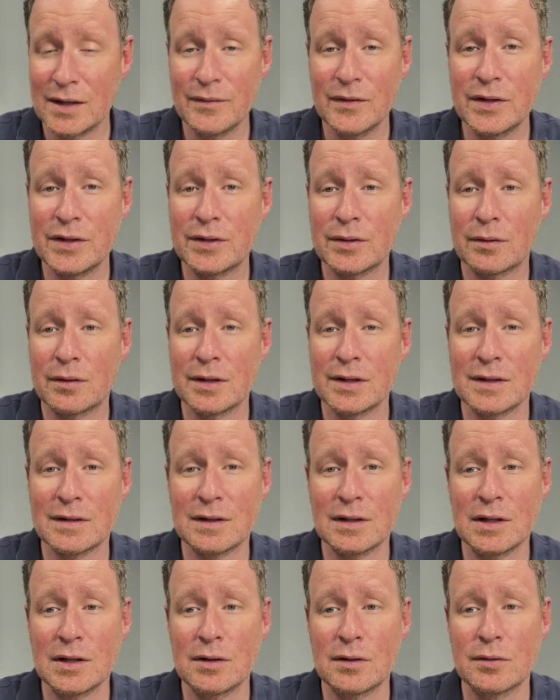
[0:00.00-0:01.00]
Inventory is
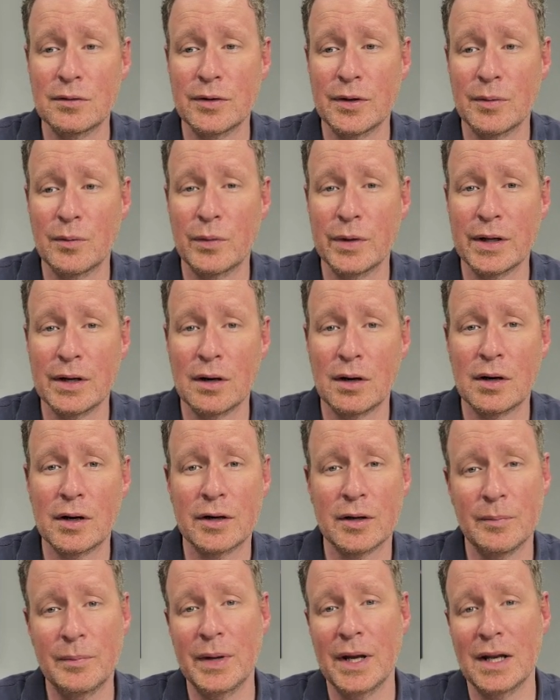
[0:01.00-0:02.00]
low that we are
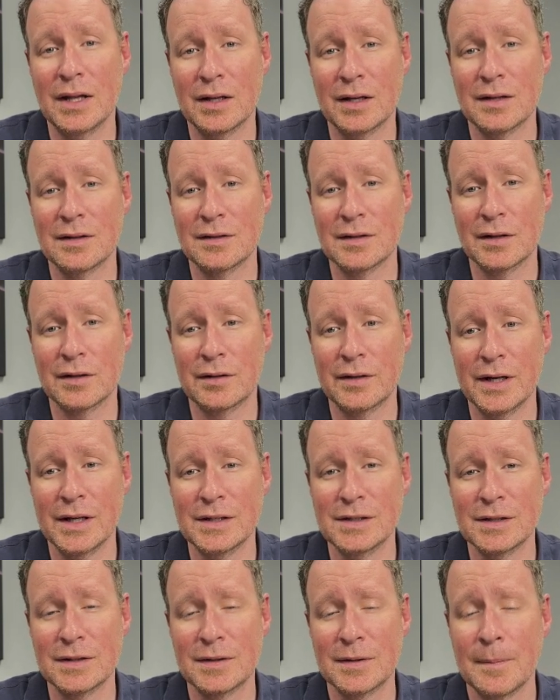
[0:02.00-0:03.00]
competing against other
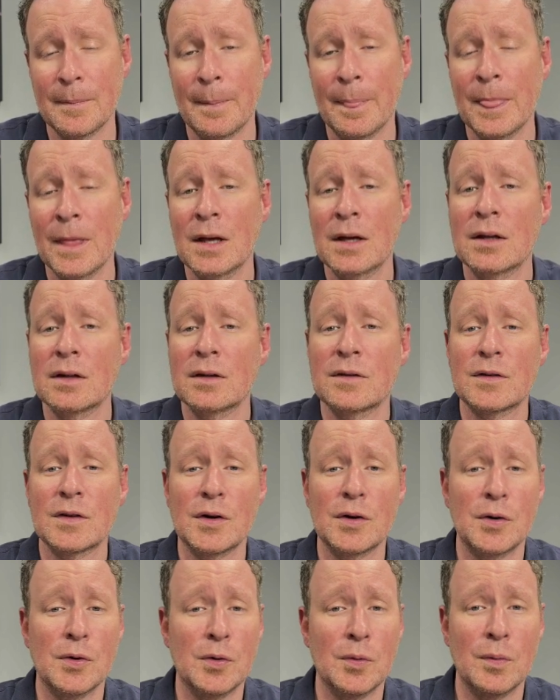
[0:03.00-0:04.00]
agents.
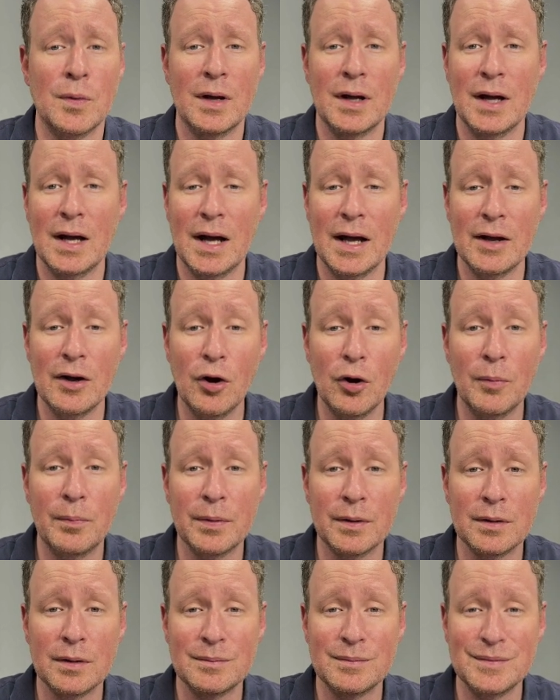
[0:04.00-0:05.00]
So I hope
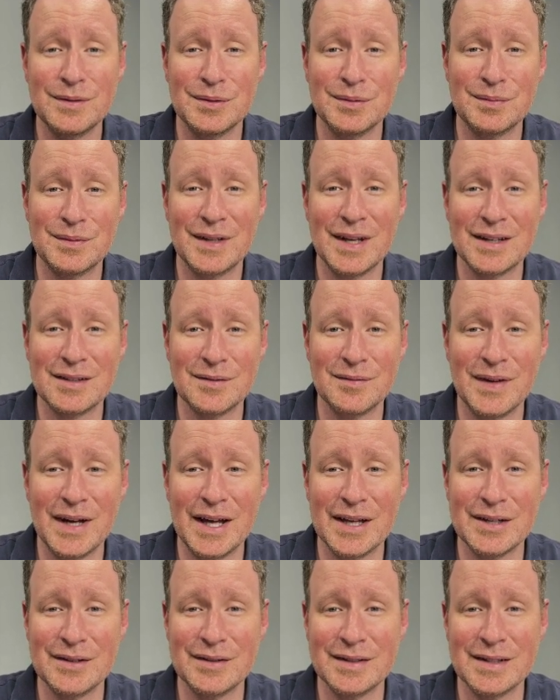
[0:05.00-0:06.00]
you take some
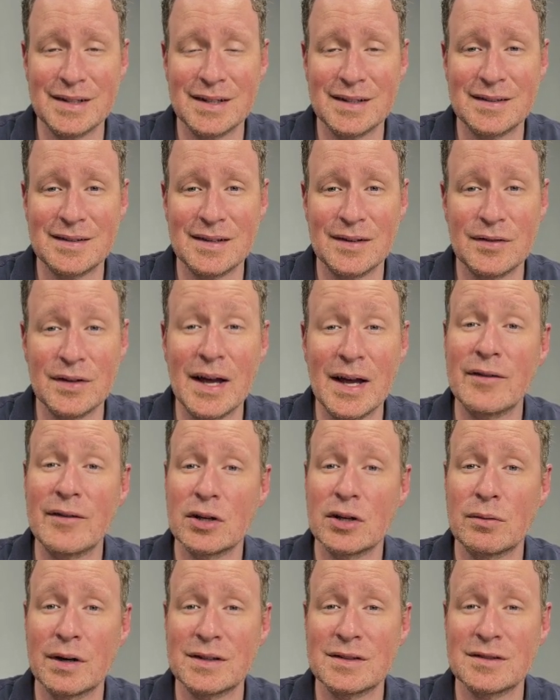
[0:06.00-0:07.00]
value in this. If you have any
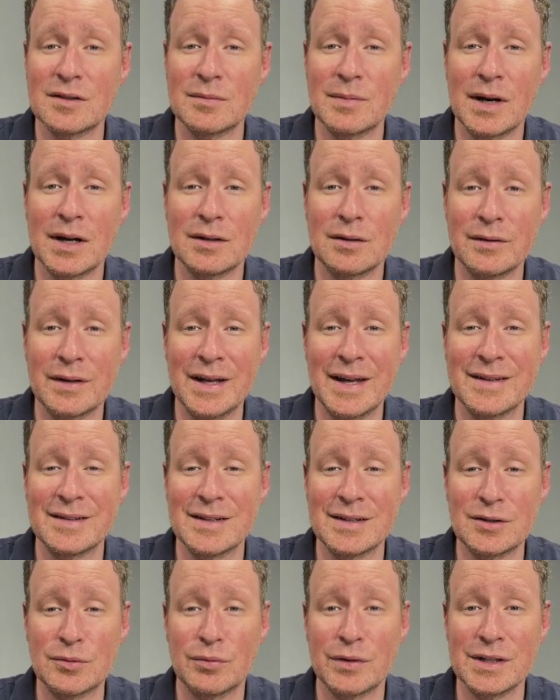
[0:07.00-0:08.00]
questions about it, don't
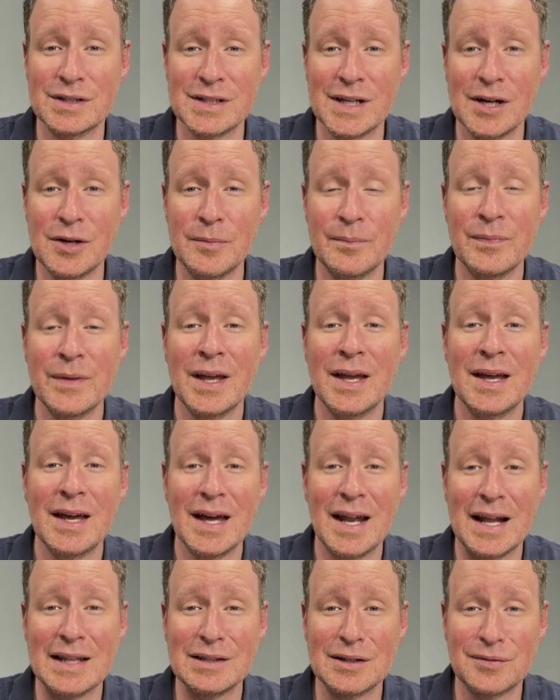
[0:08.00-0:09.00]
hesitate to reach out.
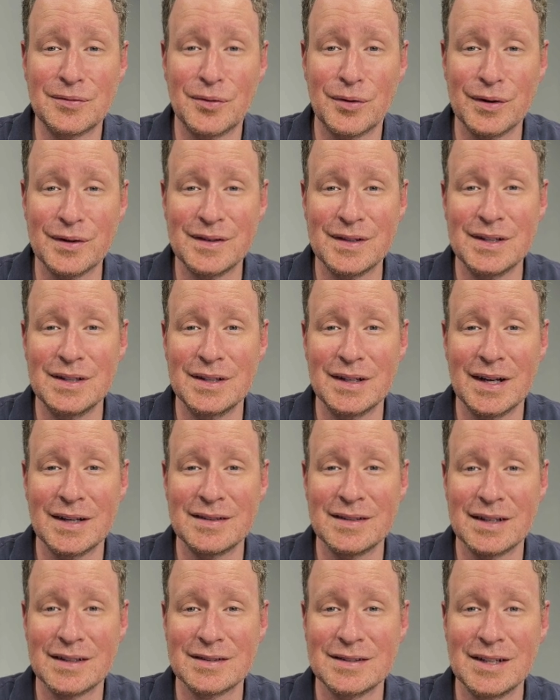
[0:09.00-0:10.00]
And I look forward to seeing you guys
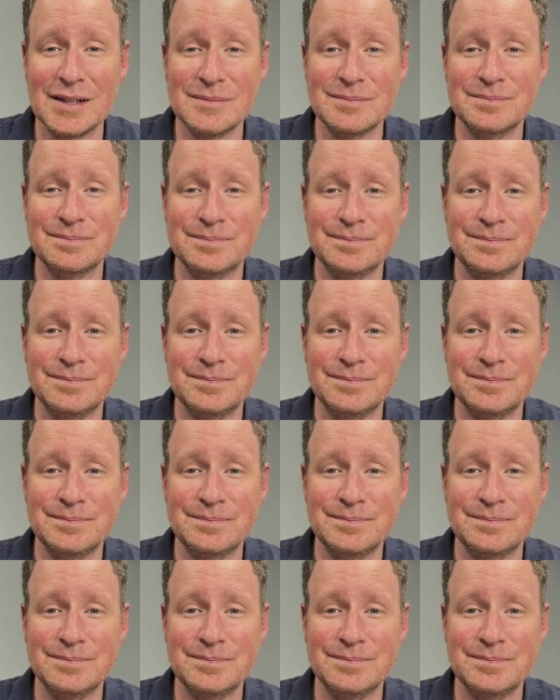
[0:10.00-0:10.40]
next time.